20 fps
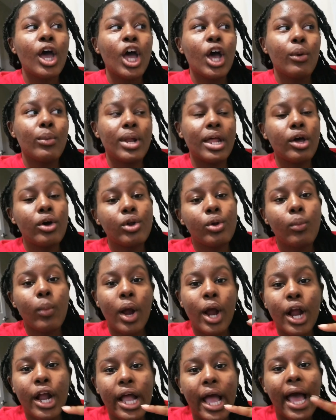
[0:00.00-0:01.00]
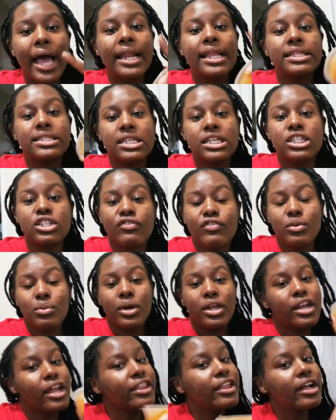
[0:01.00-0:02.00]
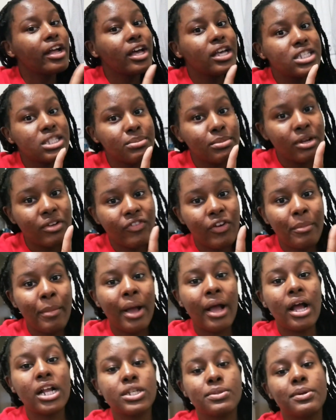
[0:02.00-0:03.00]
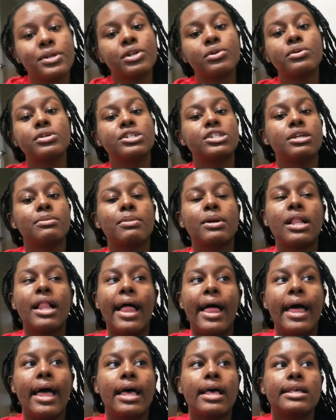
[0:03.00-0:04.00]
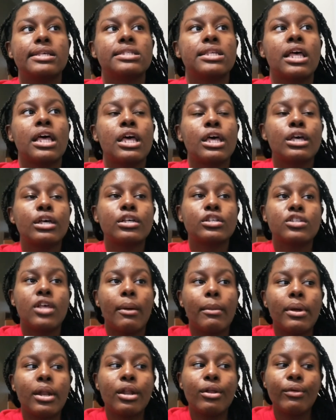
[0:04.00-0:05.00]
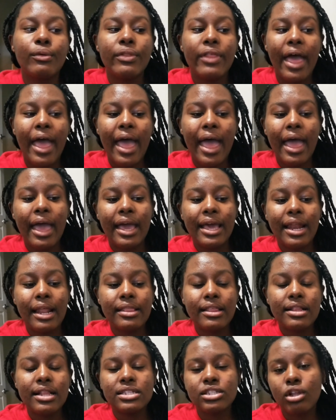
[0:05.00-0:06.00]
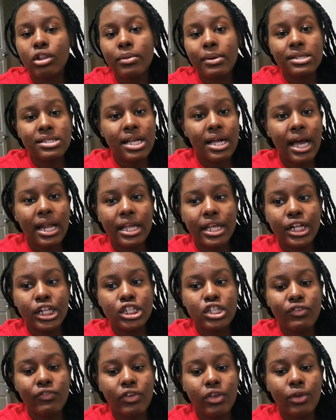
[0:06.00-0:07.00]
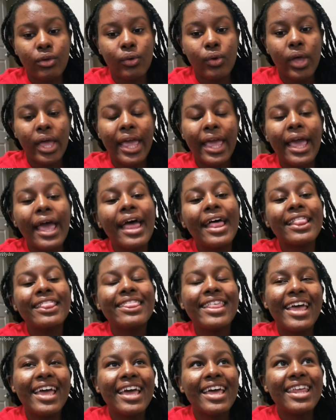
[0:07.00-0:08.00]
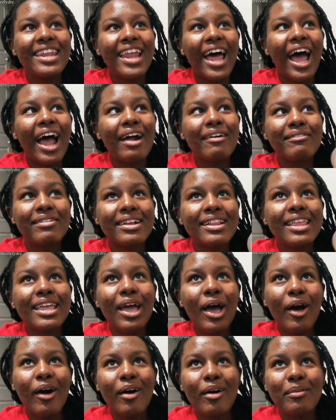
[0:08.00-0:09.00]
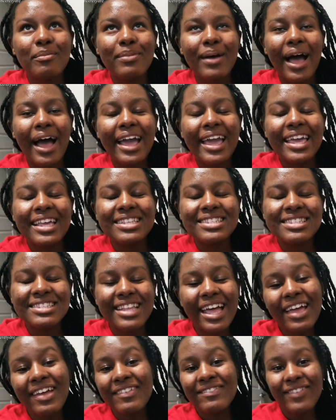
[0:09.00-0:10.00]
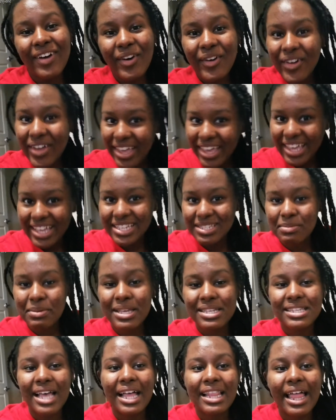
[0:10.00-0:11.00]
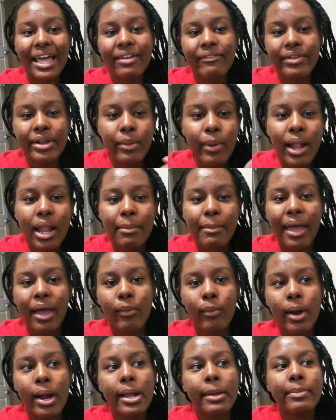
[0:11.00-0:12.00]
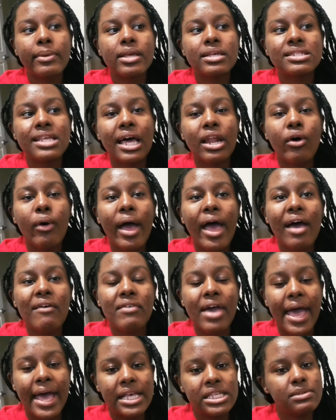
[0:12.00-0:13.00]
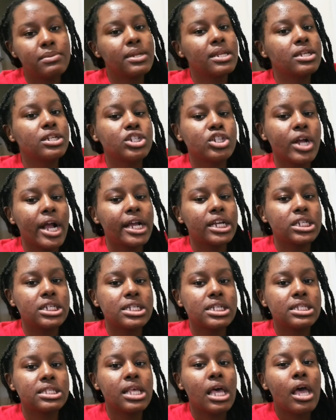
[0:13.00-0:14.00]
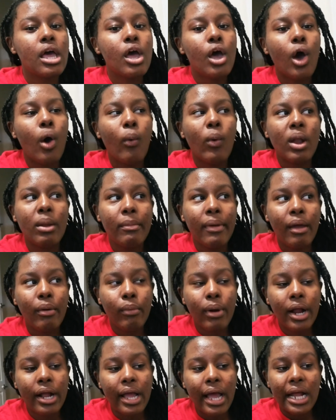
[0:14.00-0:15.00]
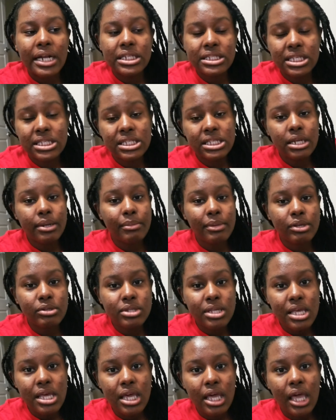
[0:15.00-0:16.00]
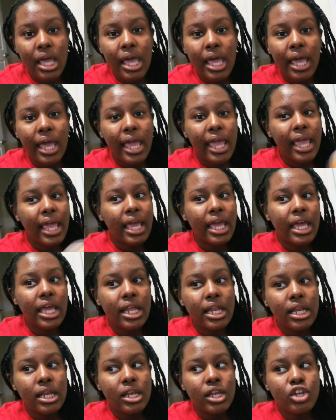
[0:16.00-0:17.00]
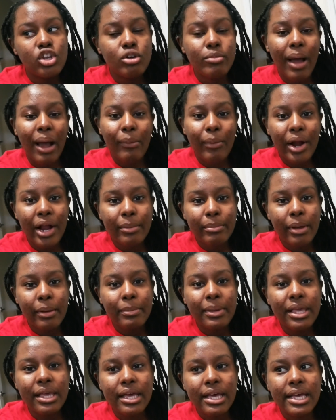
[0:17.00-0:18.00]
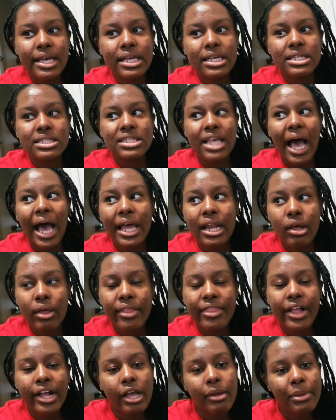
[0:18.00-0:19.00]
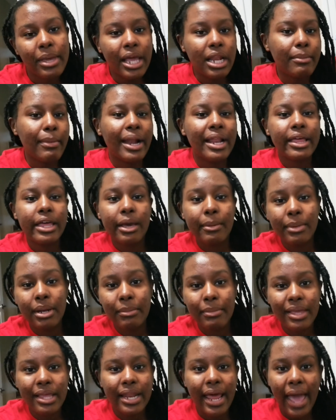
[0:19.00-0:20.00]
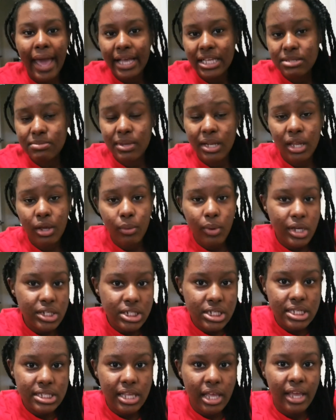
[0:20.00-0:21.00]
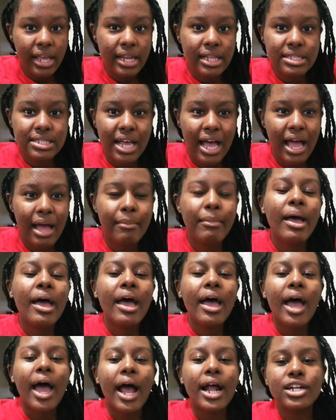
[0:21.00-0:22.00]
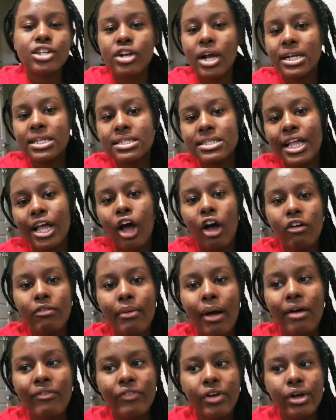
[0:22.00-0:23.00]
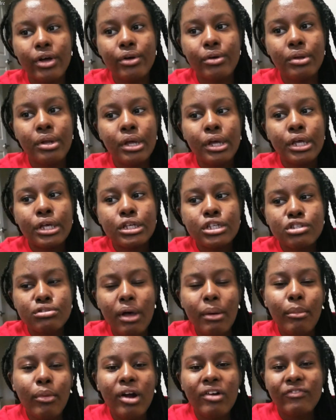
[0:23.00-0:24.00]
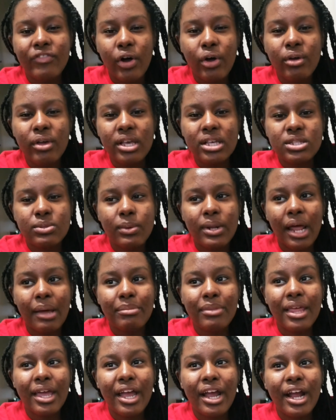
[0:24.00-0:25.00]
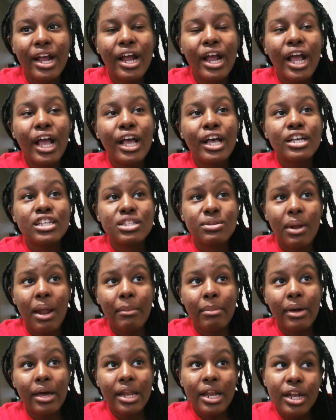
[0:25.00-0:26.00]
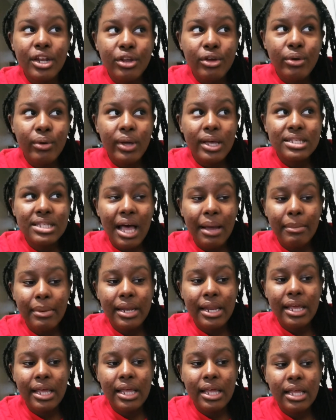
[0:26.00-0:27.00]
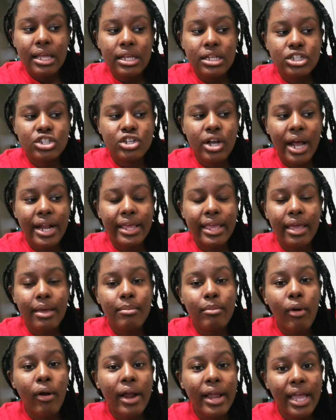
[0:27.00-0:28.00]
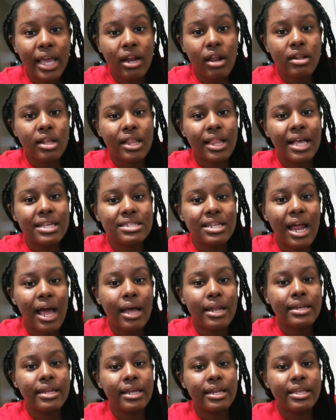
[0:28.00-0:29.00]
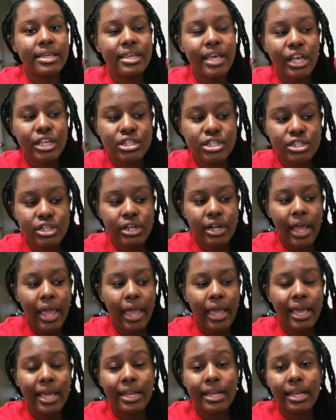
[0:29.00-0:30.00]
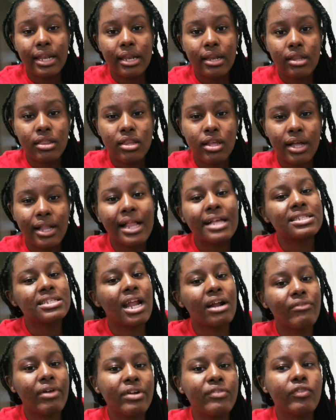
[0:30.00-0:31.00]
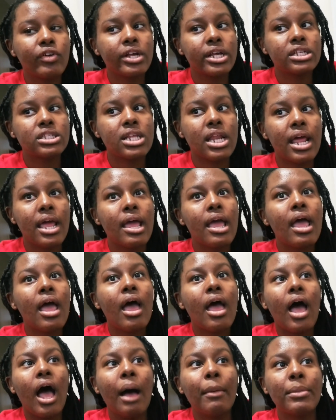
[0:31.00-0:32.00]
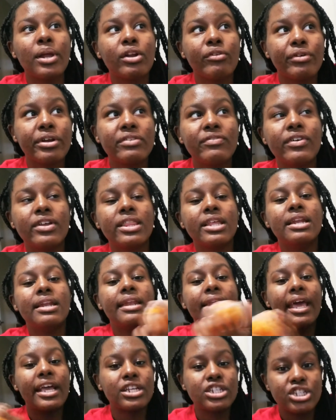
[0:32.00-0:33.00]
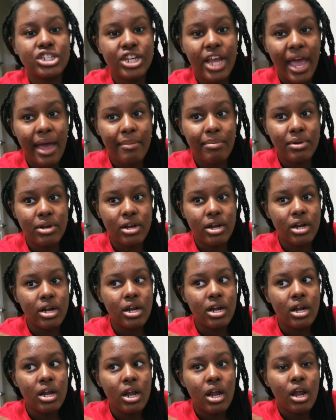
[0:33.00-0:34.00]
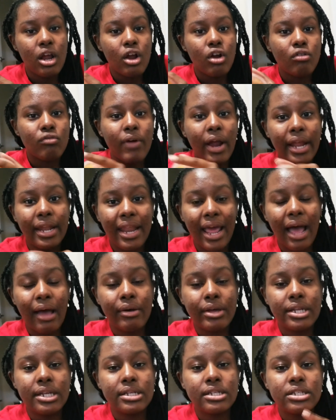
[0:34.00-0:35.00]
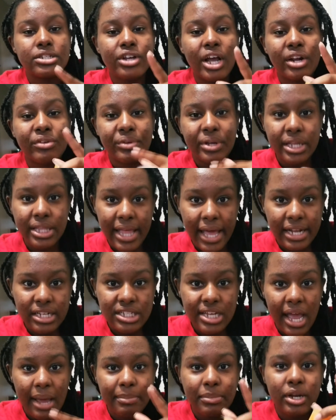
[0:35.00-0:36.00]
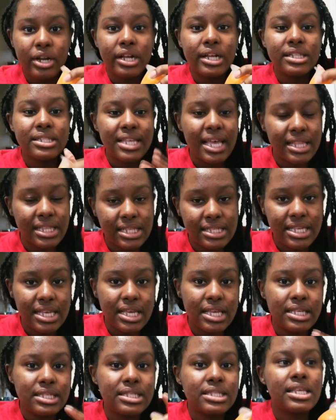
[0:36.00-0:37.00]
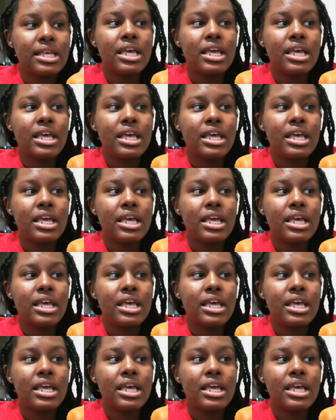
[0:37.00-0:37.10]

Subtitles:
When I go to work, I need to interview another customer for my entrepreneurship class. So I'm gonna do that. And I think that's the only person I gotta interview. And then I really hope I can stay focused because I like reading while I'm at work because I don't have as many distractions. When I'm at work, I just listen to music and do my work. But because I know there could be anybody coming to me to ask me any questions at any time, I try to stay off my phone. So I'm more focused when I'm there. So what I'm gonna do is I'm gonna try to get more ahead on the class that I did yesterday and the class that I read for yesterday. I'm gonna read for the next chapter right now and try to read that chapter and take the test